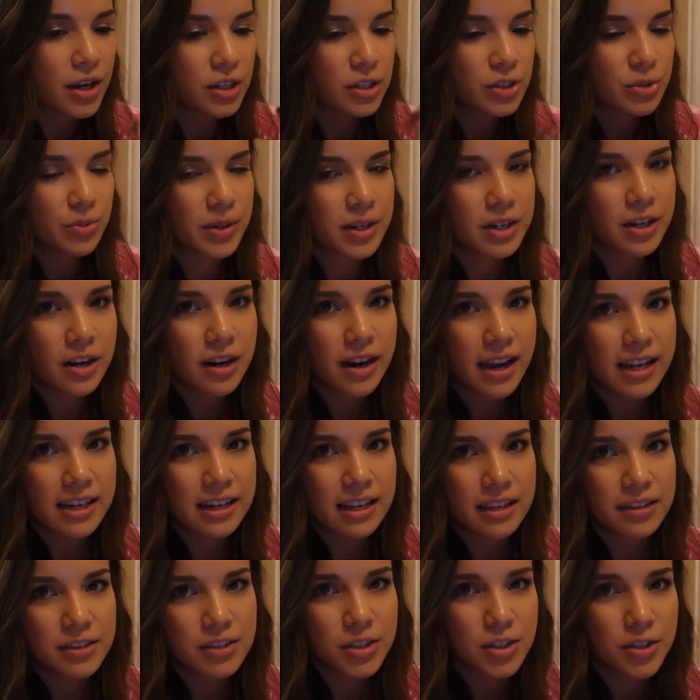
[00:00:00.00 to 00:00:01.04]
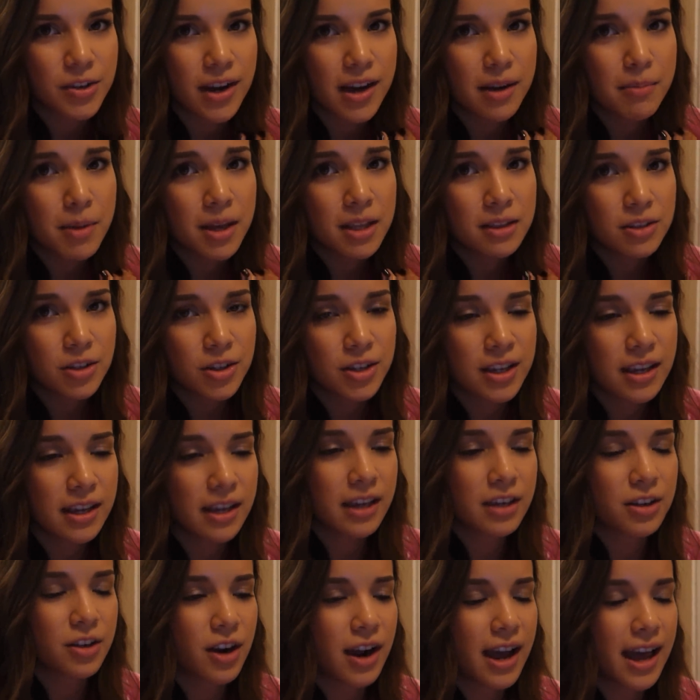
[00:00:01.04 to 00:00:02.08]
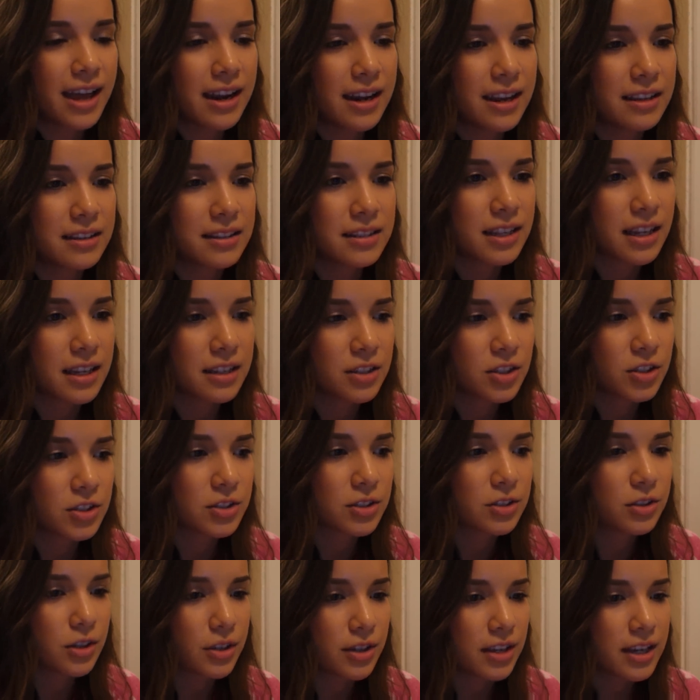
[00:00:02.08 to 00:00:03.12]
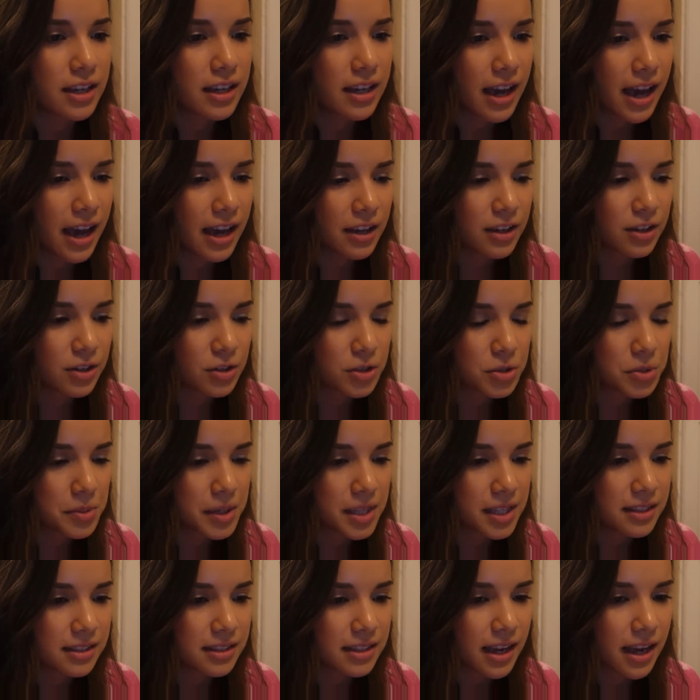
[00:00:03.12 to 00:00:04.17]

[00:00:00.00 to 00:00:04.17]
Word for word: Twitter and Instagram and looking at your edits and just looking at your tweets